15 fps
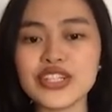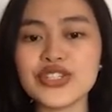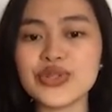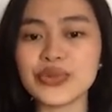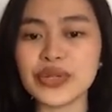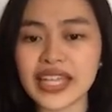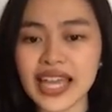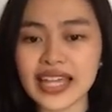
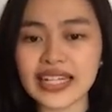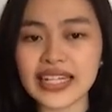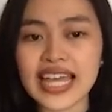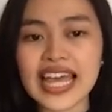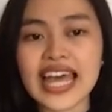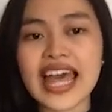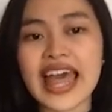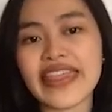So again,
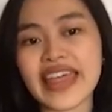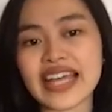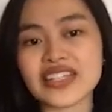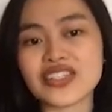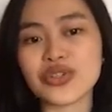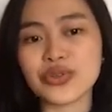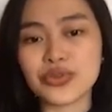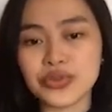
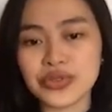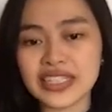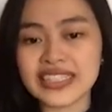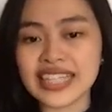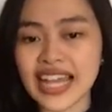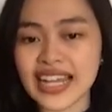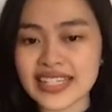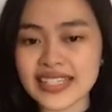that's Google
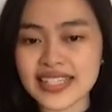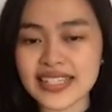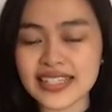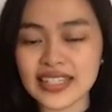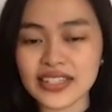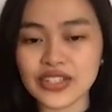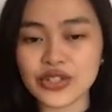Tag Assistant.